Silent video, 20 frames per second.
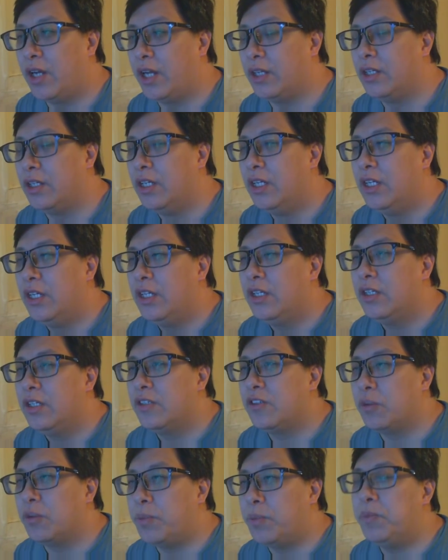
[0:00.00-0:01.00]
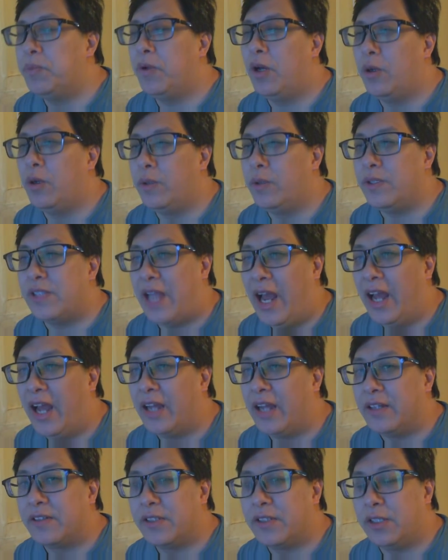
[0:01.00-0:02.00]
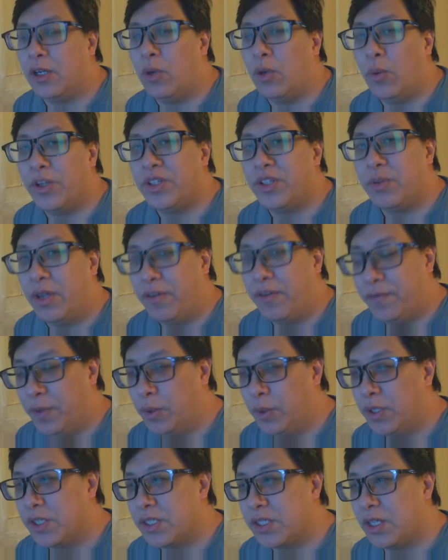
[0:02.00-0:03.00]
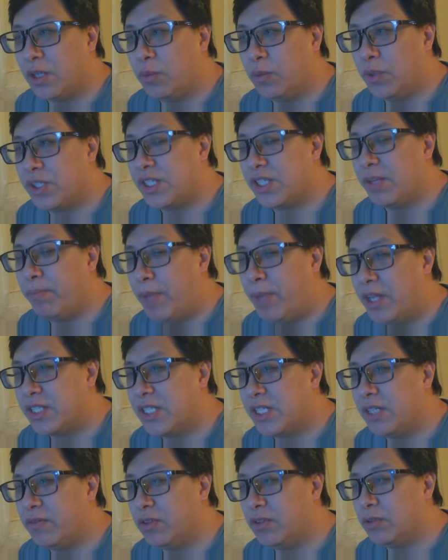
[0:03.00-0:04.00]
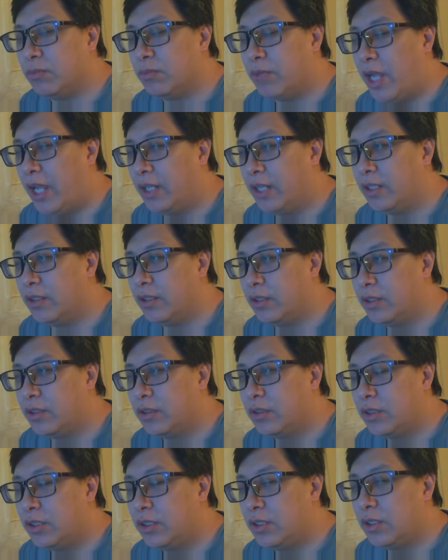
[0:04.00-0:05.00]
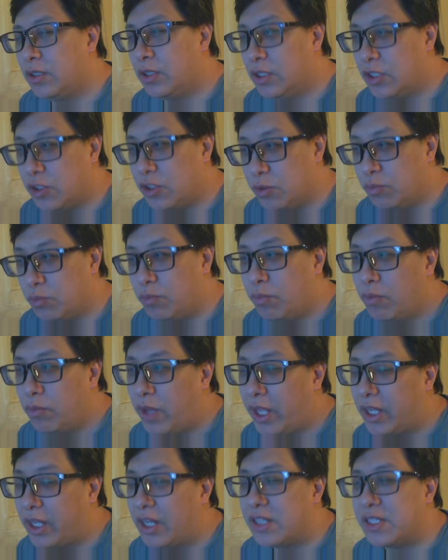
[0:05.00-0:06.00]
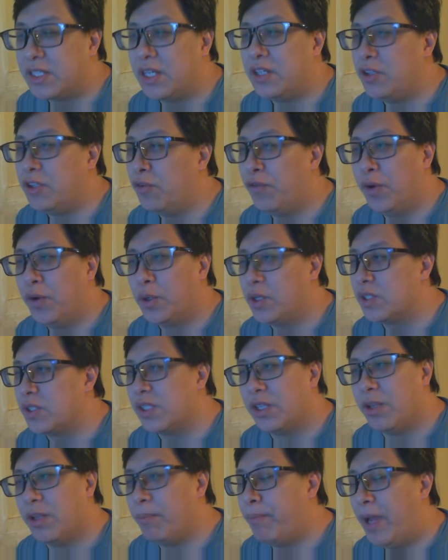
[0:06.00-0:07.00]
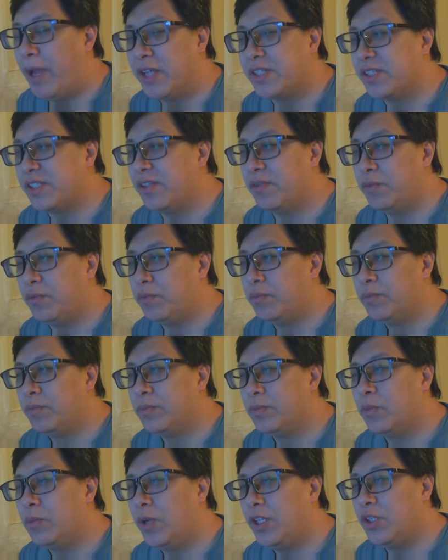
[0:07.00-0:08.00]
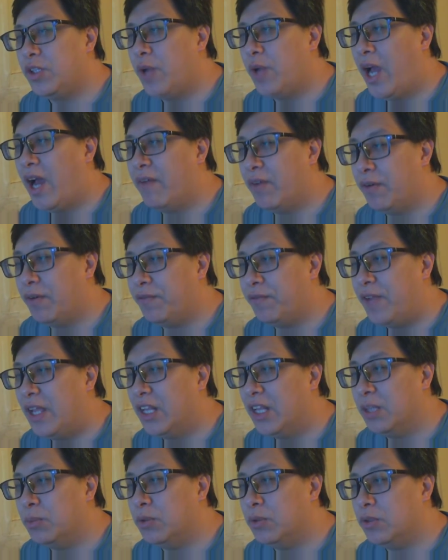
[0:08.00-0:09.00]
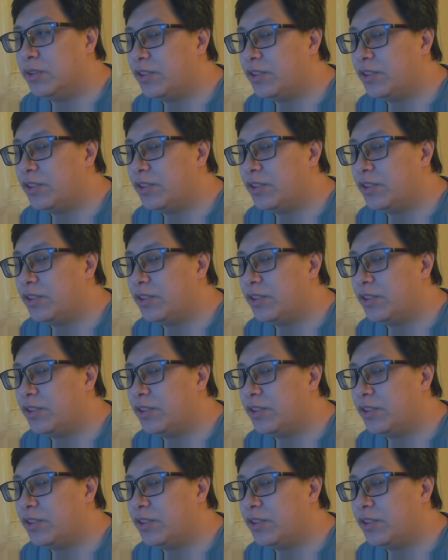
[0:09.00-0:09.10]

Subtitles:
And so people always ask, what do I focus on? What's the best of them? And like I said, you focus on the best of what you have available.